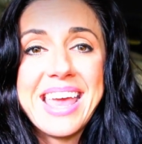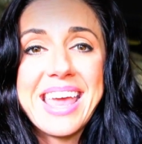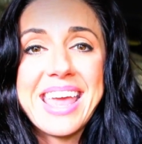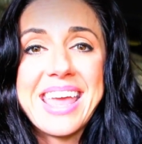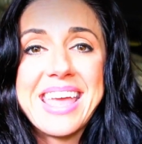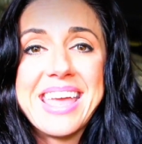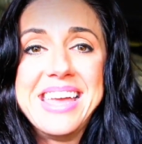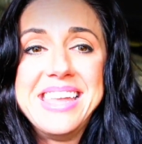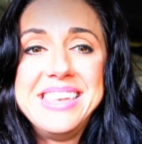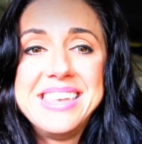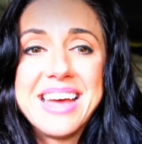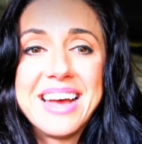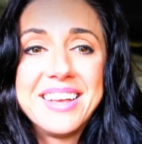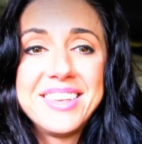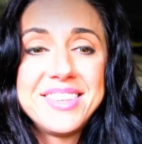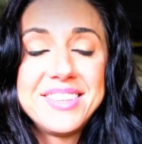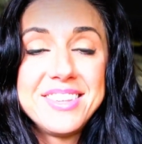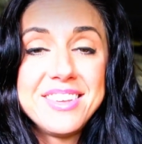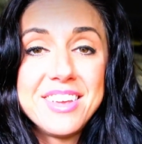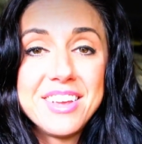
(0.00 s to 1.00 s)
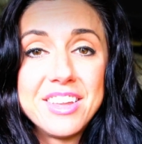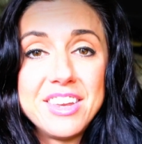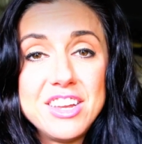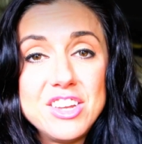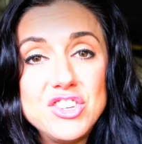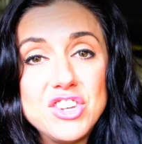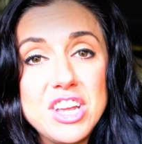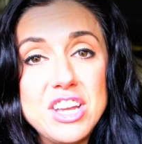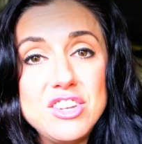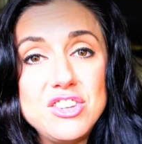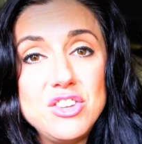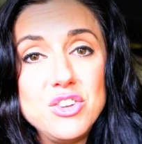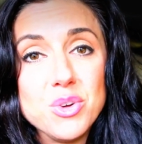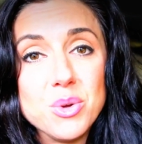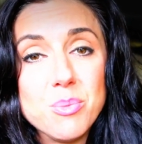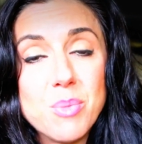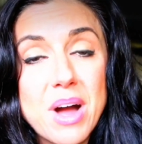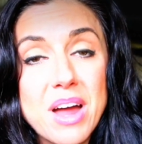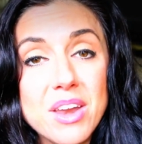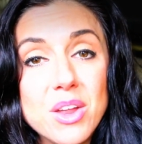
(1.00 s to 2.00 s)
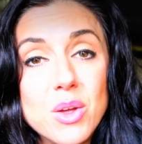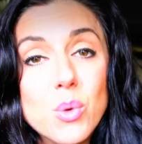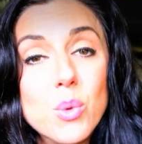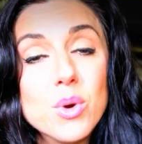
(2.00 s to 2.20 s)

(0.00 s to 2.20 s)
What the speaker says: and not seeing any change in your body,